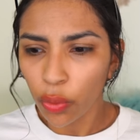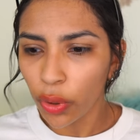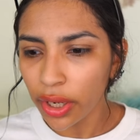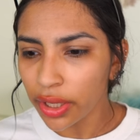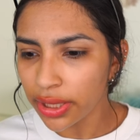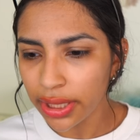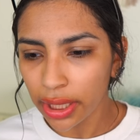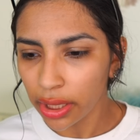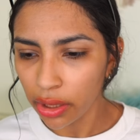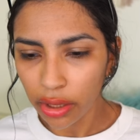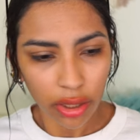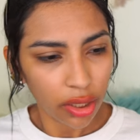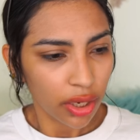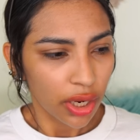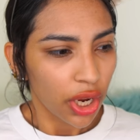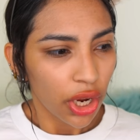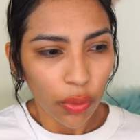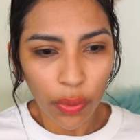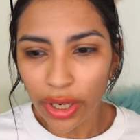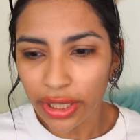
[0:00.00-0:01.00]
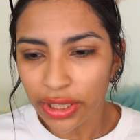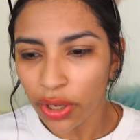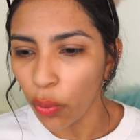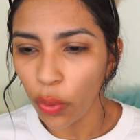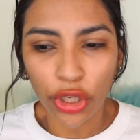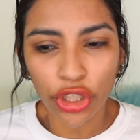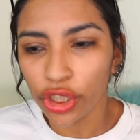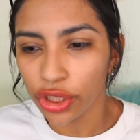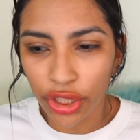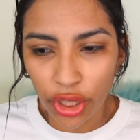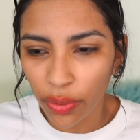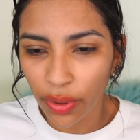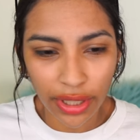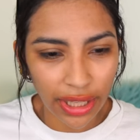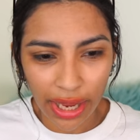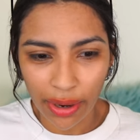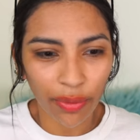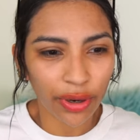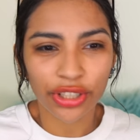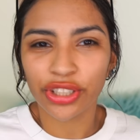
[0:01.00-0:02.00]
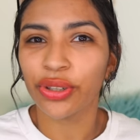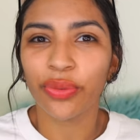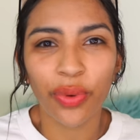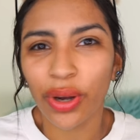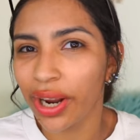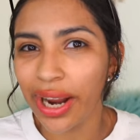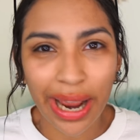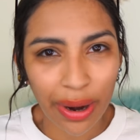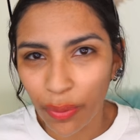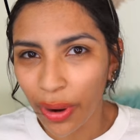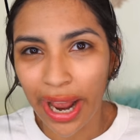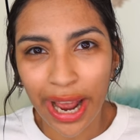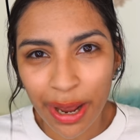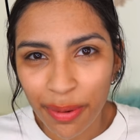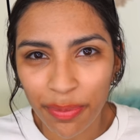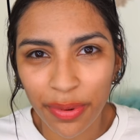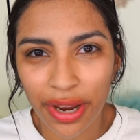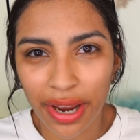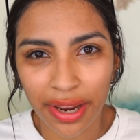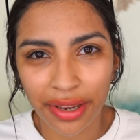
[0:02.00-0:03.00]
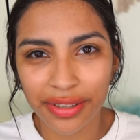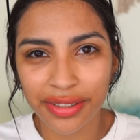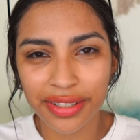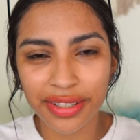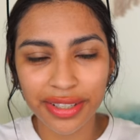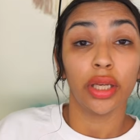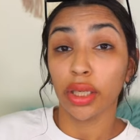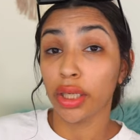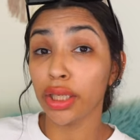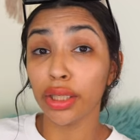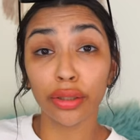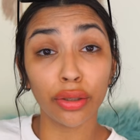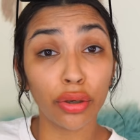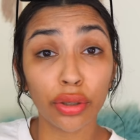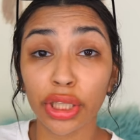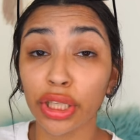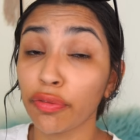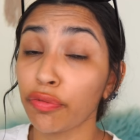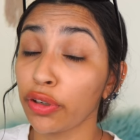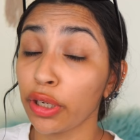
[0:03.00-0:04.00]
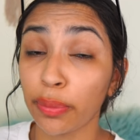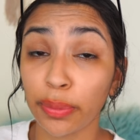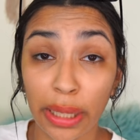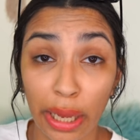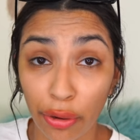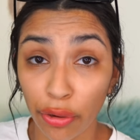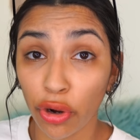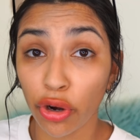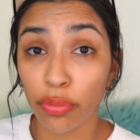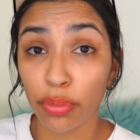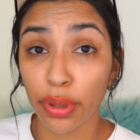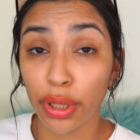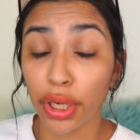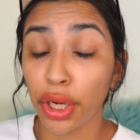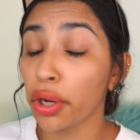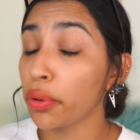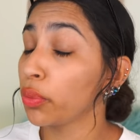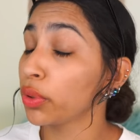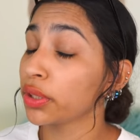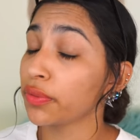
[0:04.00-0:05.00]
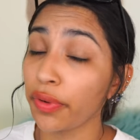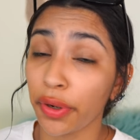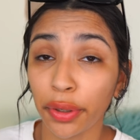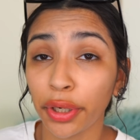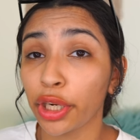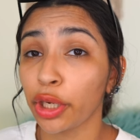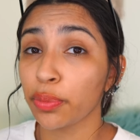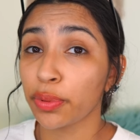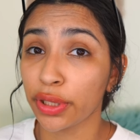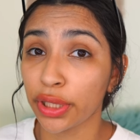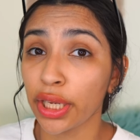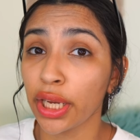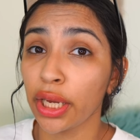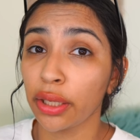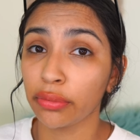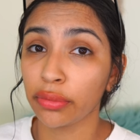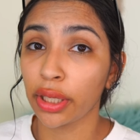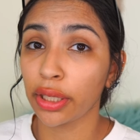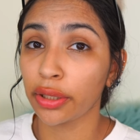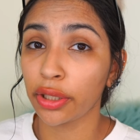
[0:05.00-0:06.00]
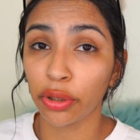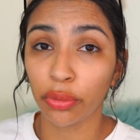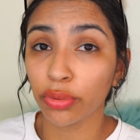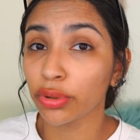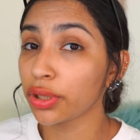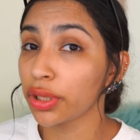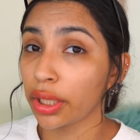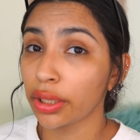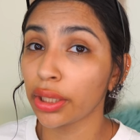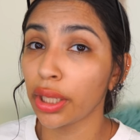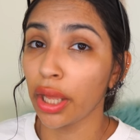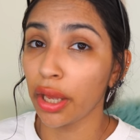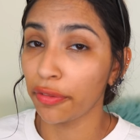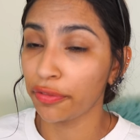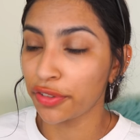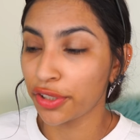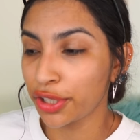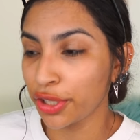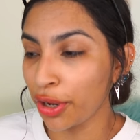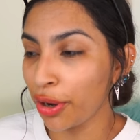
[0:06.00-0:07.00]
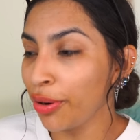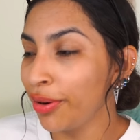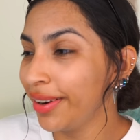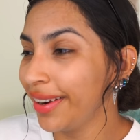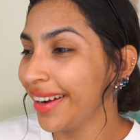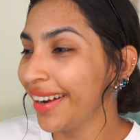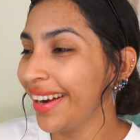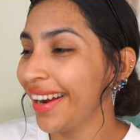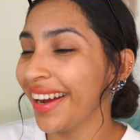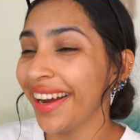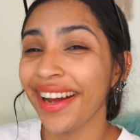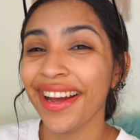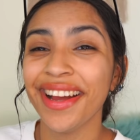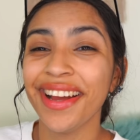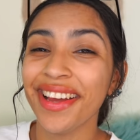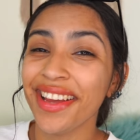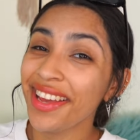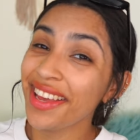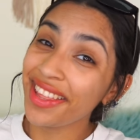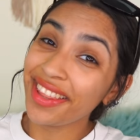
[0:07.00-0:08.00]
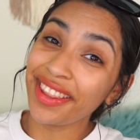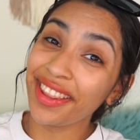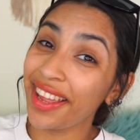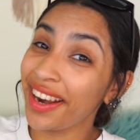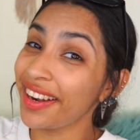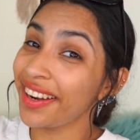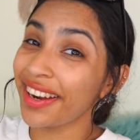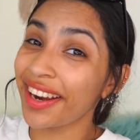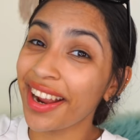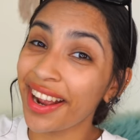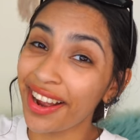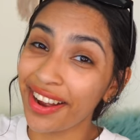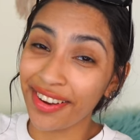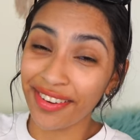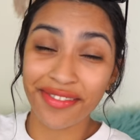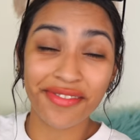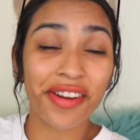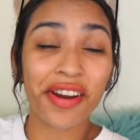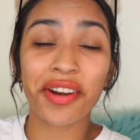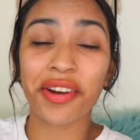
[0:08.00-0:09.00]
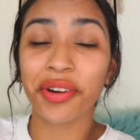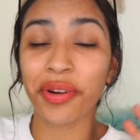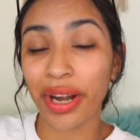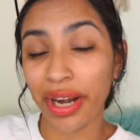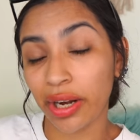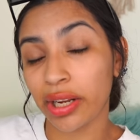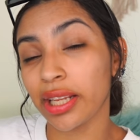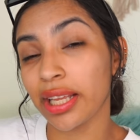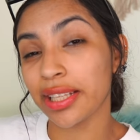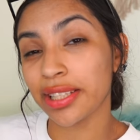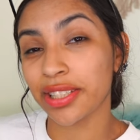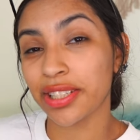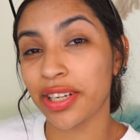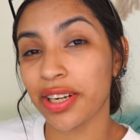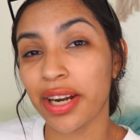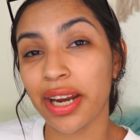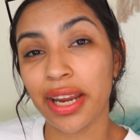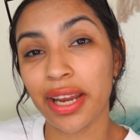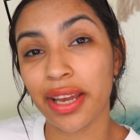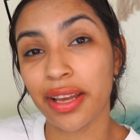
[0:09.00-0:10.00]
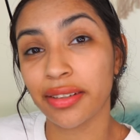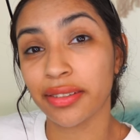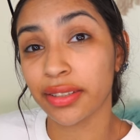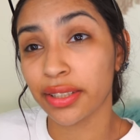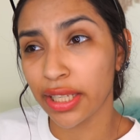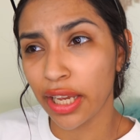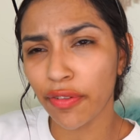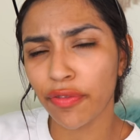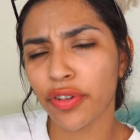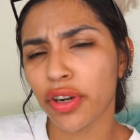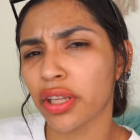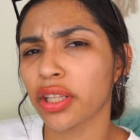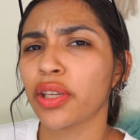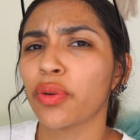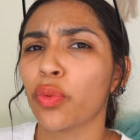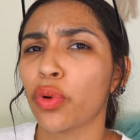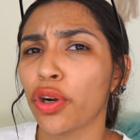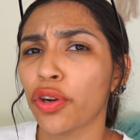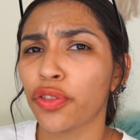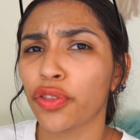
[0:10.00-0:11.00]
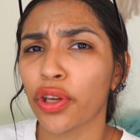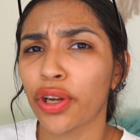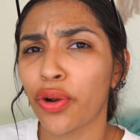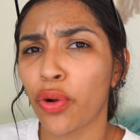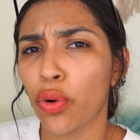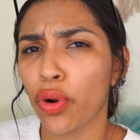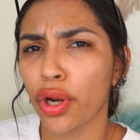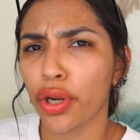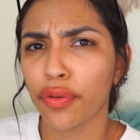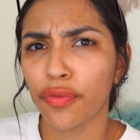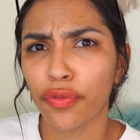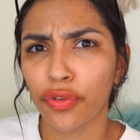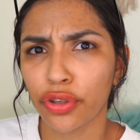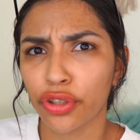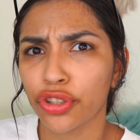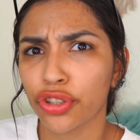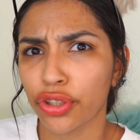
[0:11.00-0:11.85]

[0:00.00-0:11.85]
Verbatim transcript: where is it? Where is it? What'd you do with it? What'd you, what, what happened? He low-key flipped out on me and was very upset that there was none left. So there you go. Very great cleanser and definitely worth the coin for